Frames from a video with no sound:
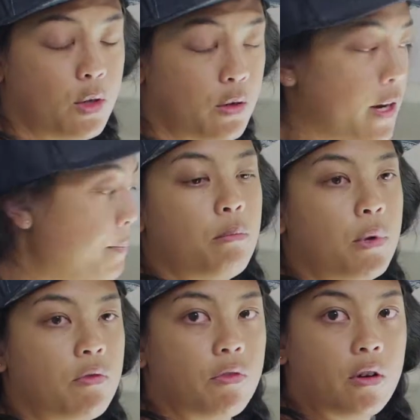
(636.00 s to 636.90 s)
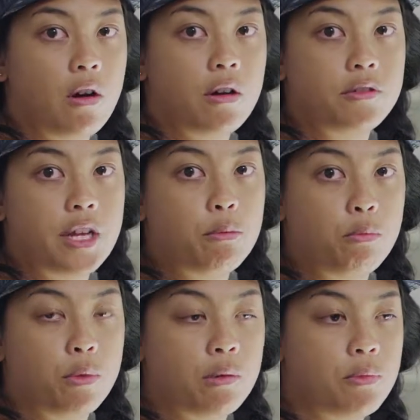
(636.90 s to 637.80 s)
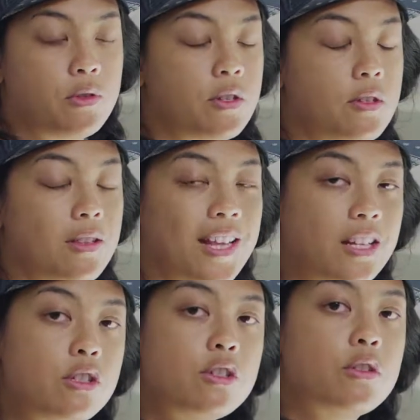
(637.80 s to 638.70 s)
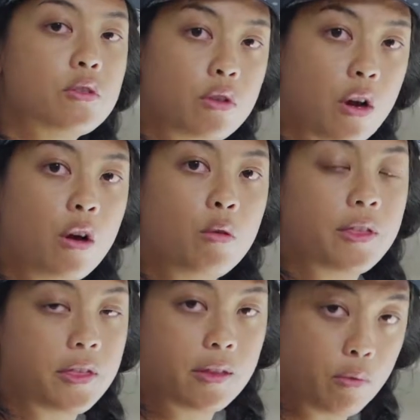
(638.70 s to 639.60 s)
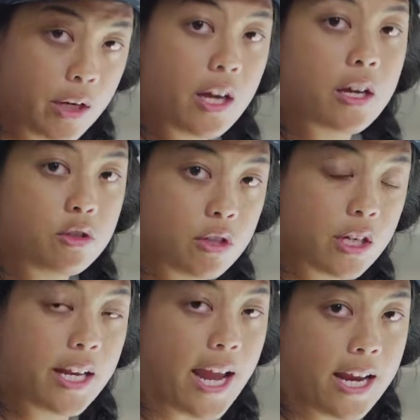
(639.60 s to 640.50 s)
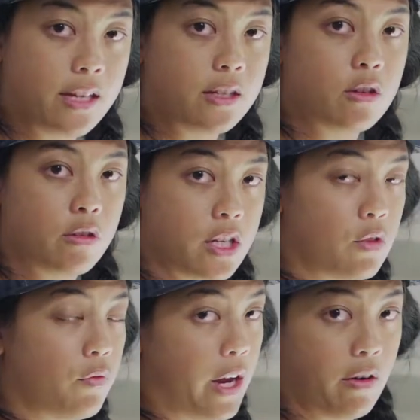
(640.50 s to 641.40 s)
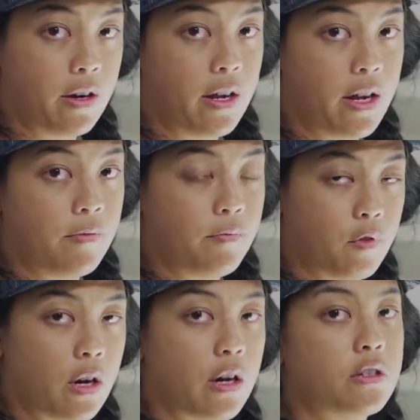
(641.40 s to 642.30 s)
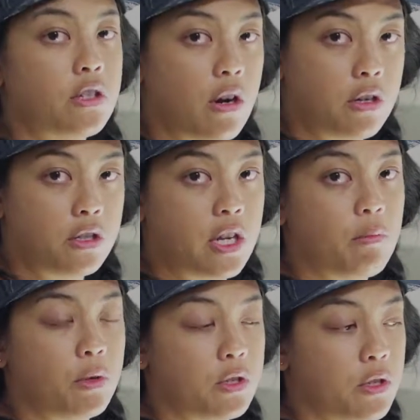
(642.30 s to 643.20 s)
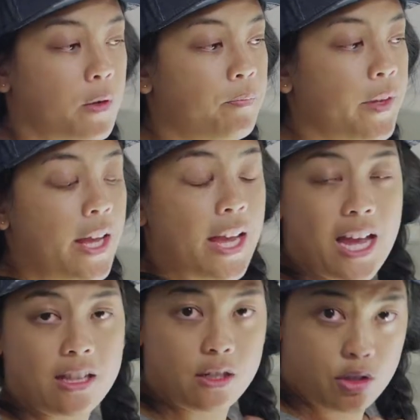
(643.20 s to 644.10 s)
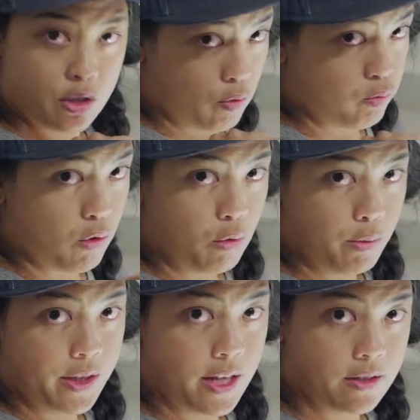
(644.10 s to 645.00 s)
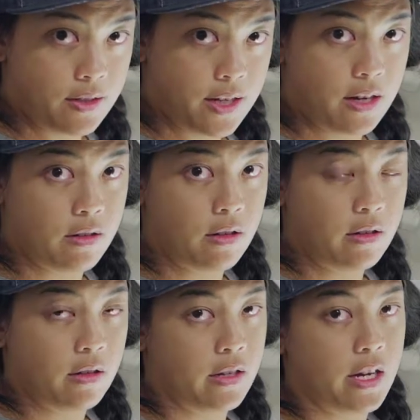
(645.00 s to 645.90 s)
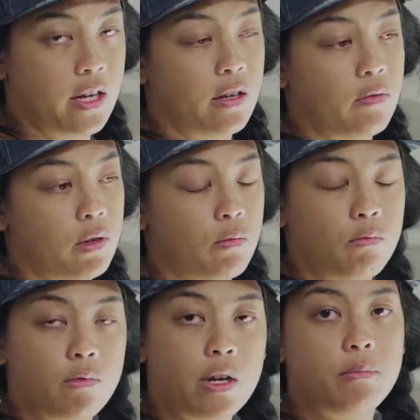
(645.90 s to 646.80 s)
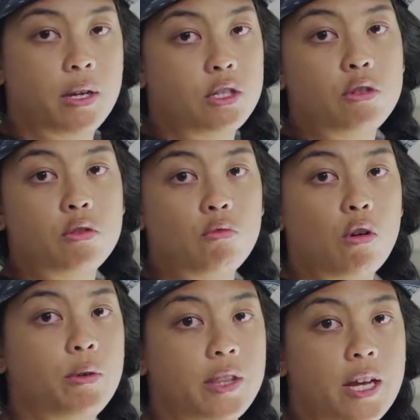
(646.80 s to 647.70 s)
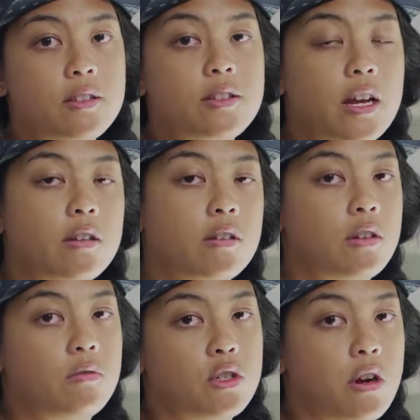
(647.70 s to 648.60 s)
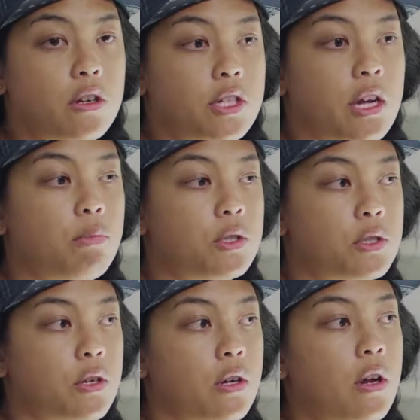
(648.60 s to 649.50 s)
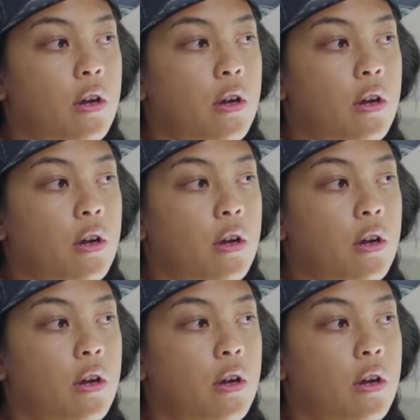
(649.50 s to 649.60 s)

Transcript: okay? But for our demo purposes, let's just go with 380 degrees Fahrenheit for our charge temperature. And let's just roll with that standard, and I recommend you to roll with that standard of charge temperature